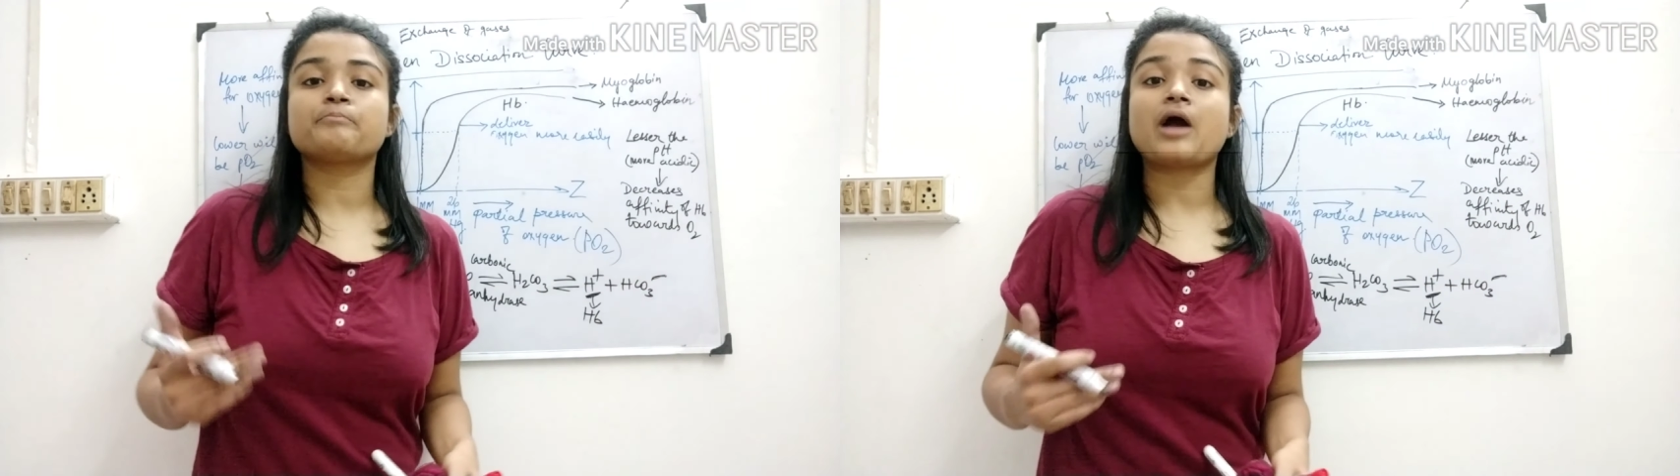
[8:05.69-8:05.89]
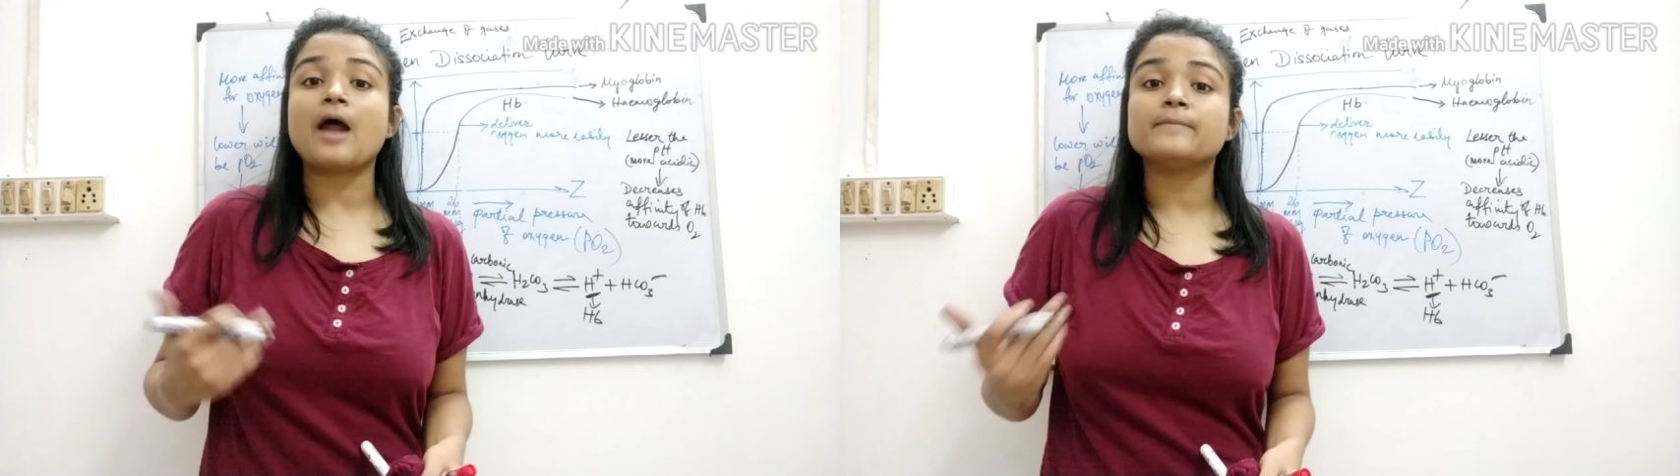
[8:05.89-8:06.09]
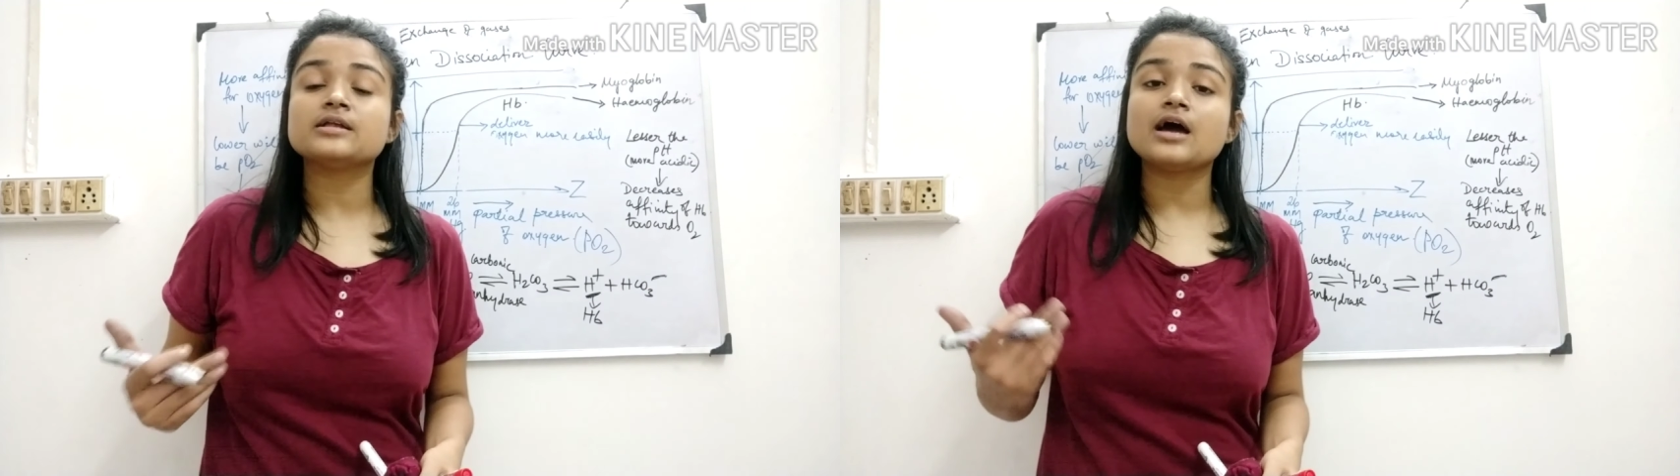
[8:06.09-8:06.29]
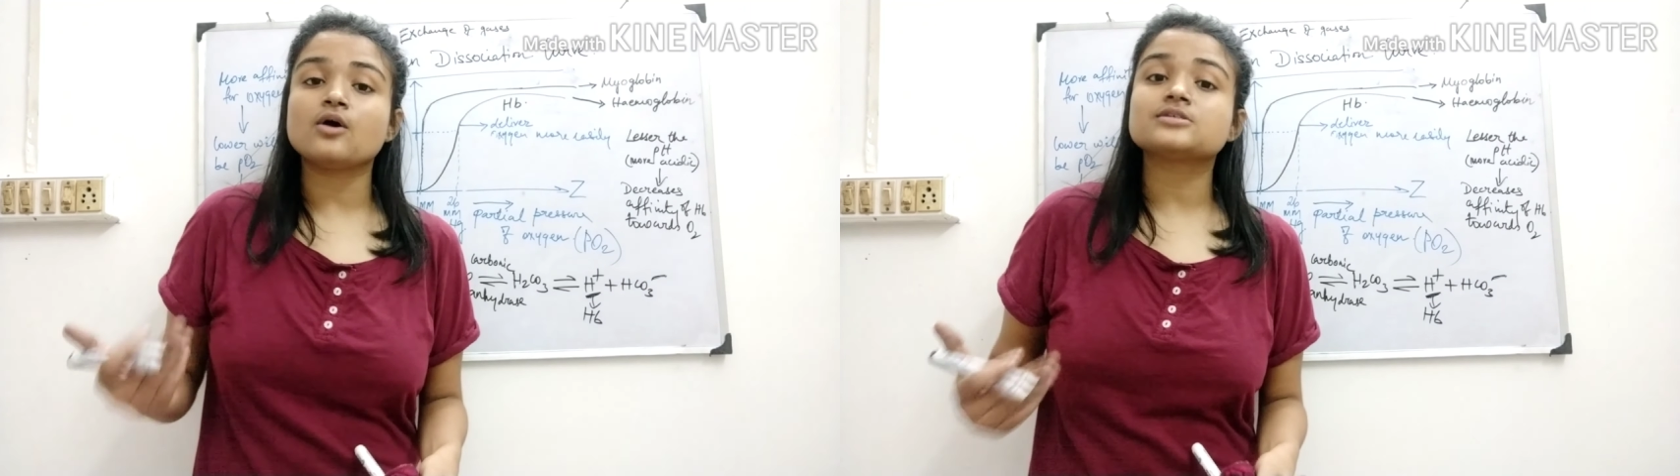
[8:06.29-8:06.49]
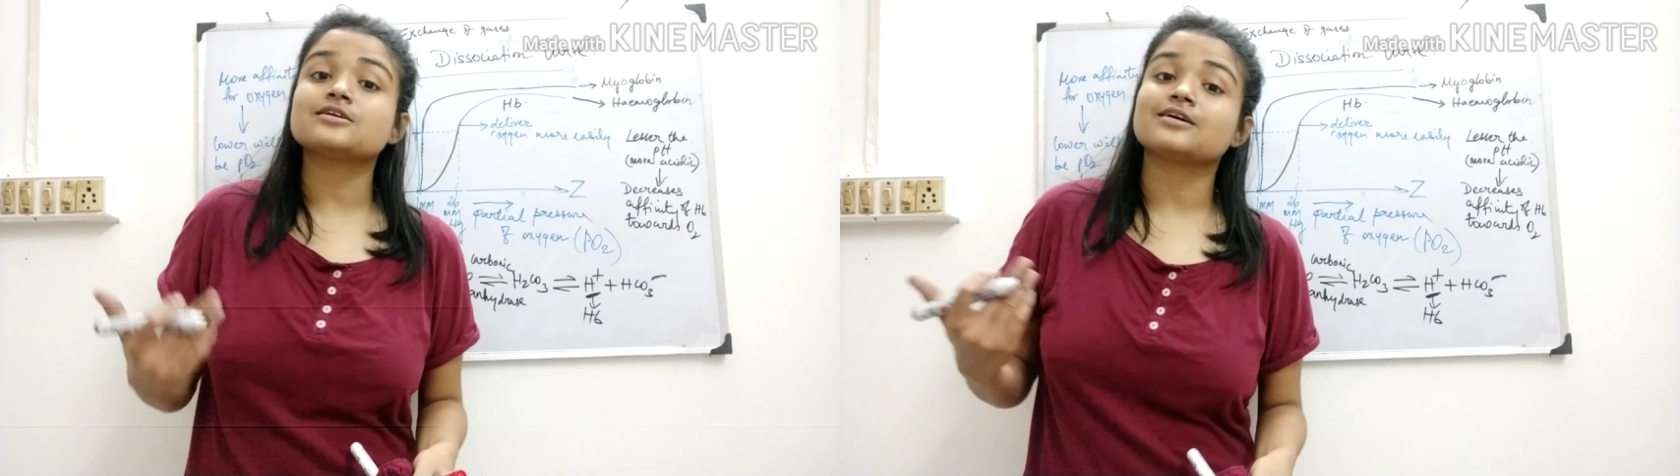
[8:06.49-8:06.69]
carbon
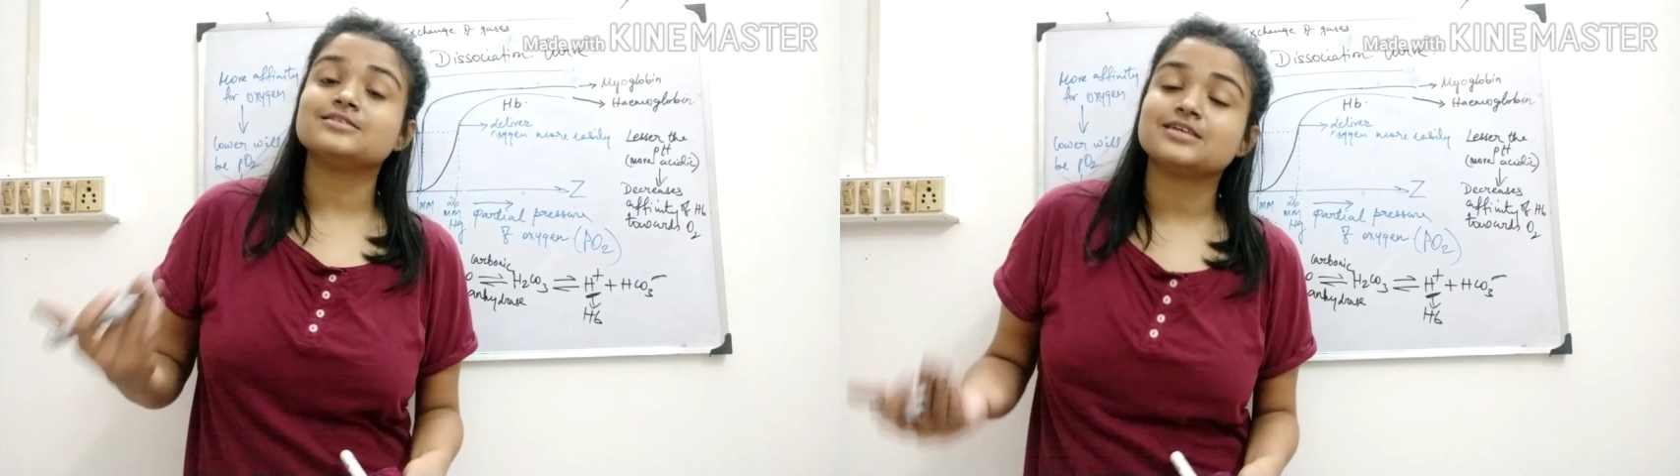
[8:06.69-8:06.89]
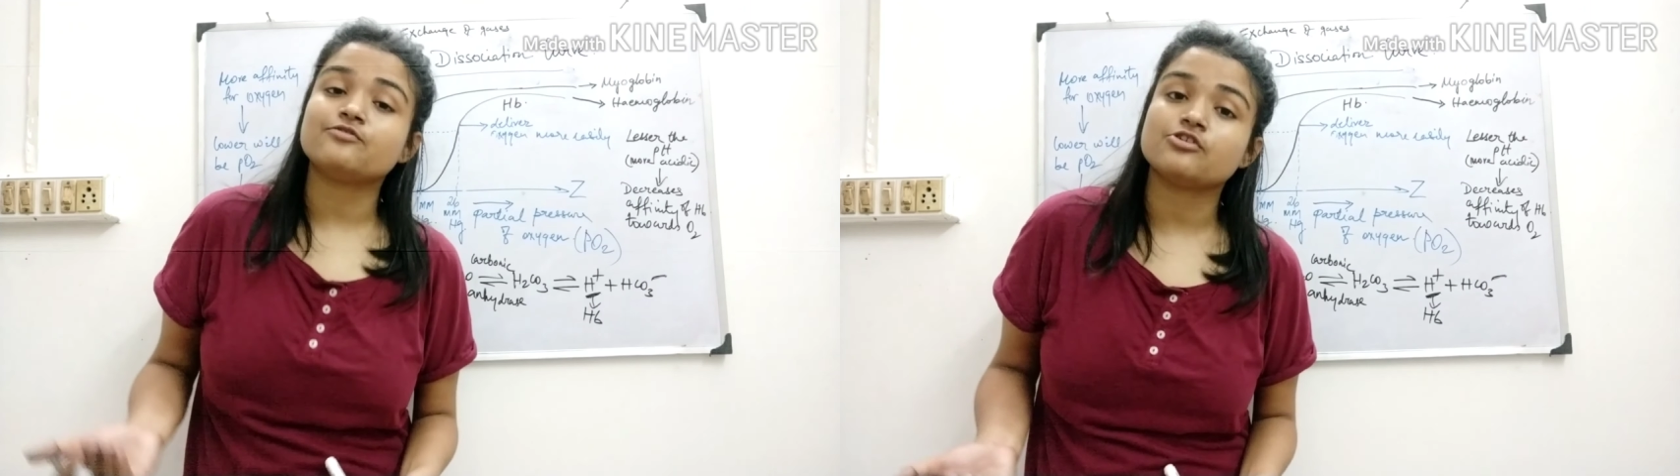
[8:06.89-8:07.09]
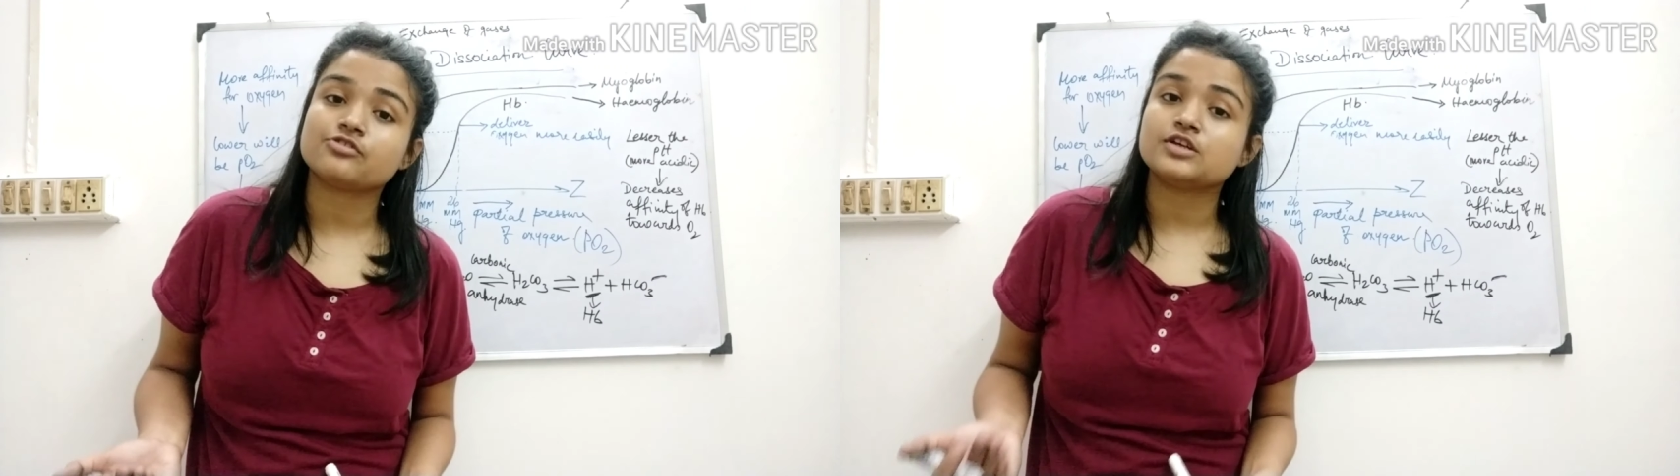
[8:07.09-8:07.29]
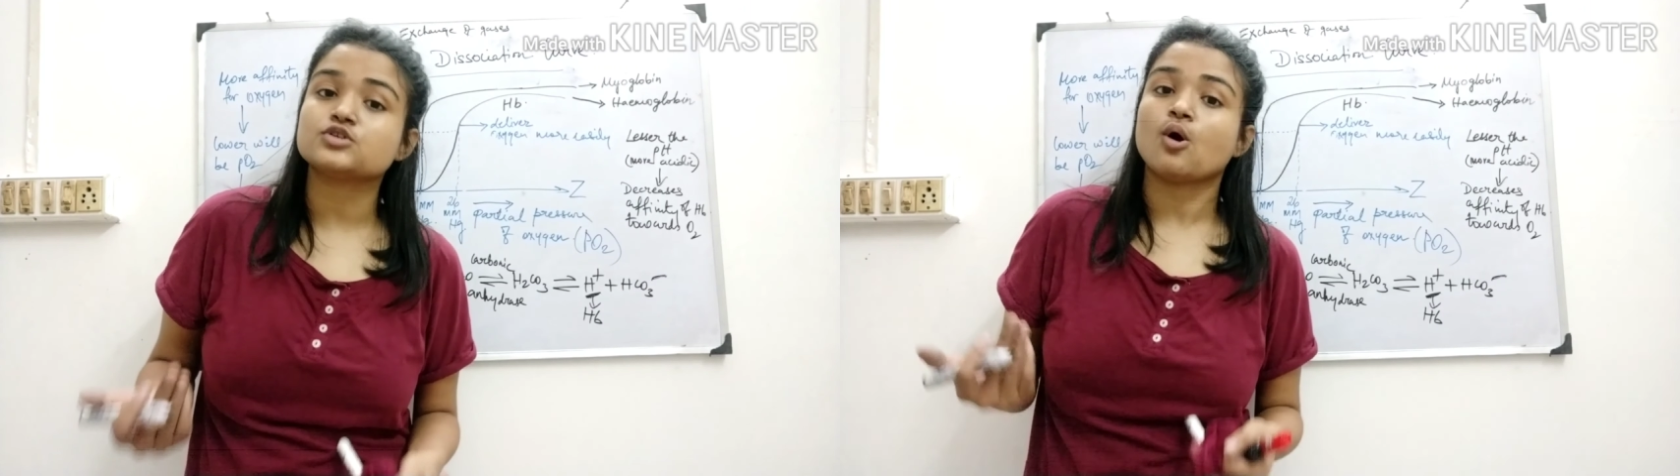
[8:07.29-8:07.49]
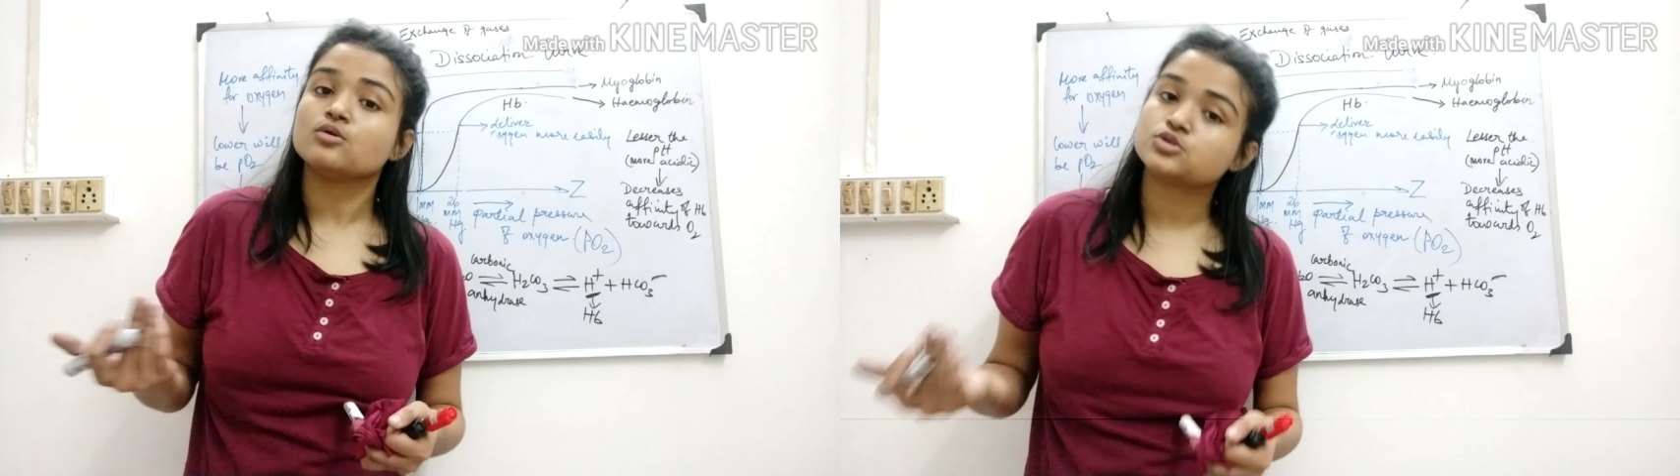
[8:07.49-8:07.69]
dioxide concentration
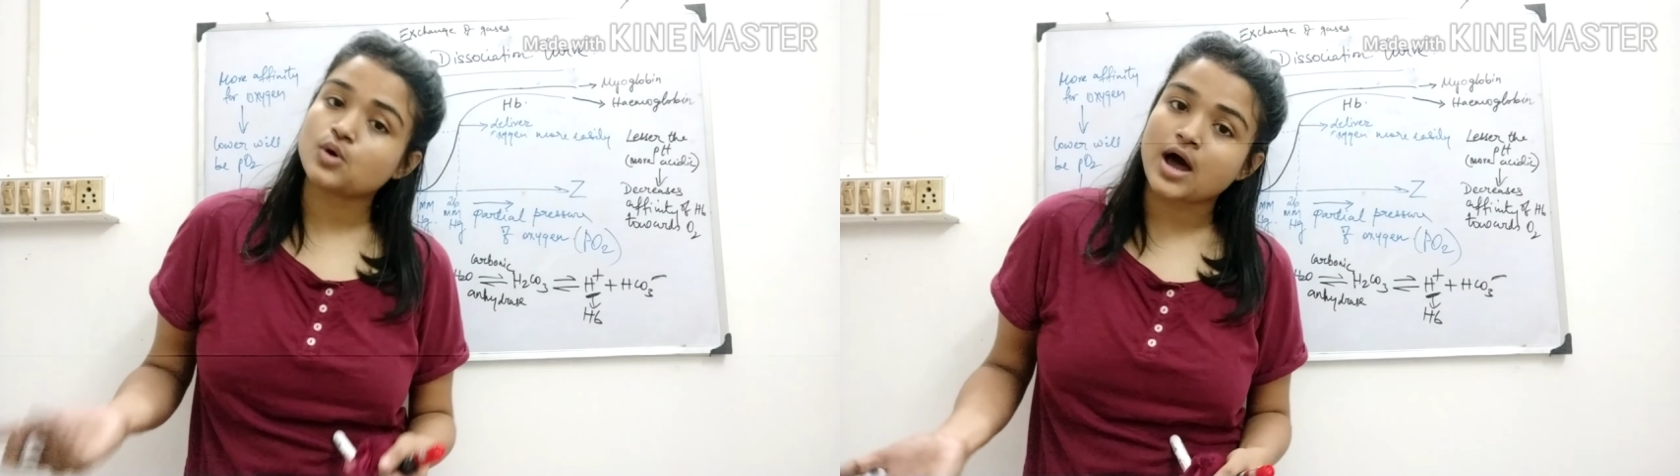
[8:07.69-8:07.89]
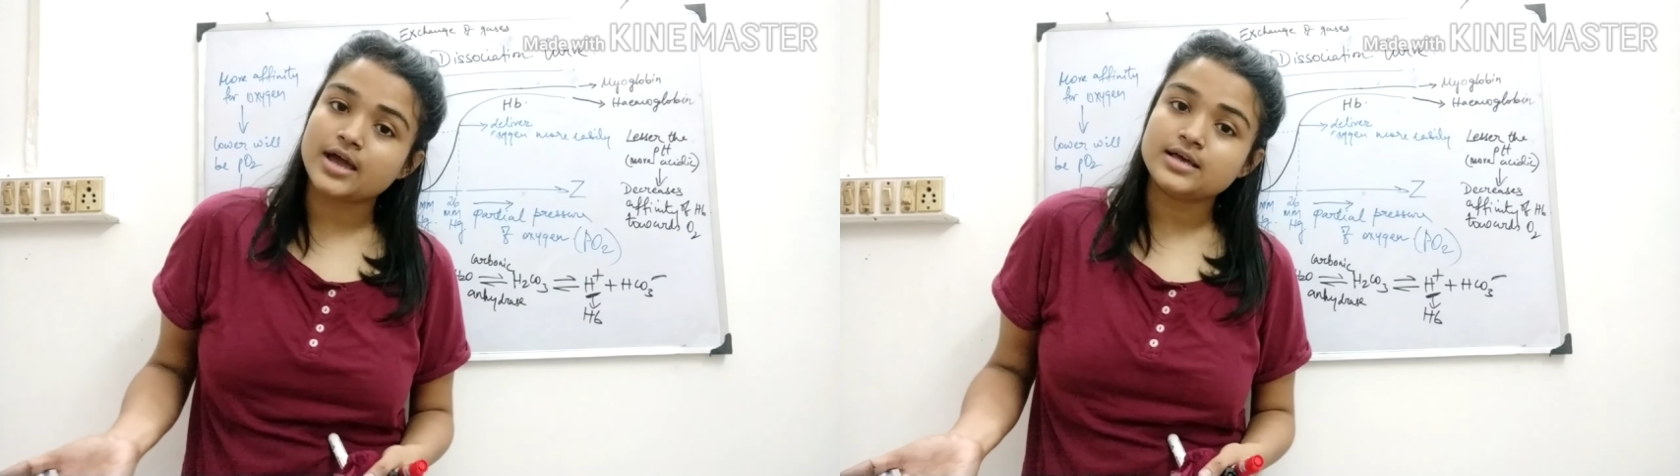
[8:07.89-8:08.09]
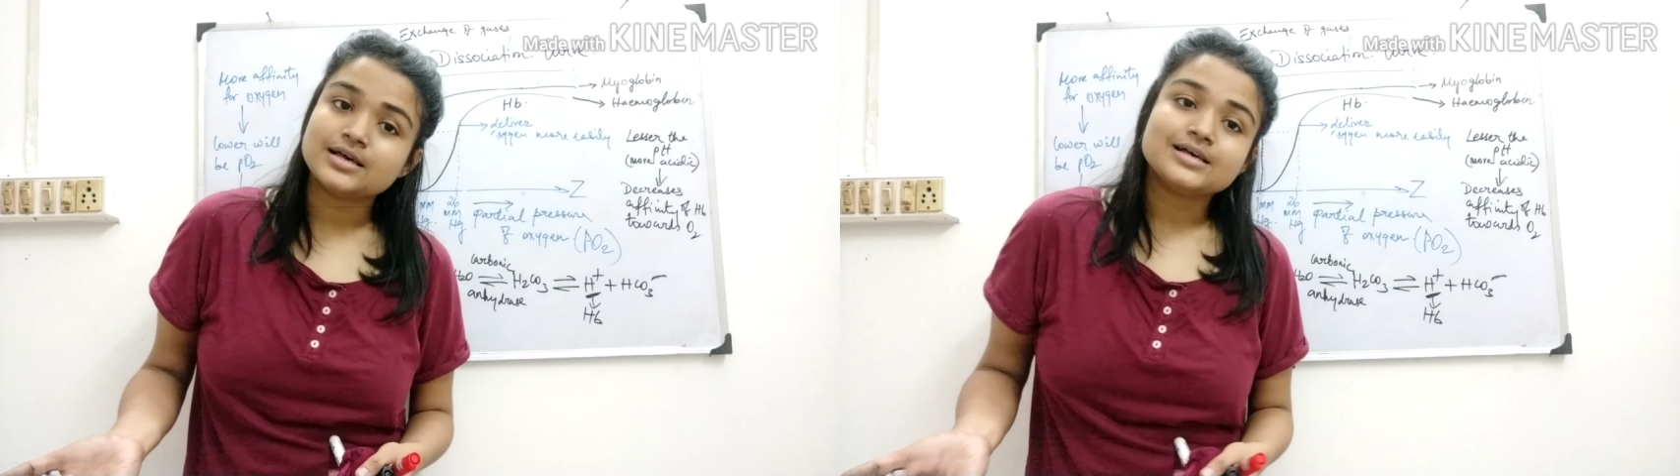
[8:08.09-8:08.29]
is also high.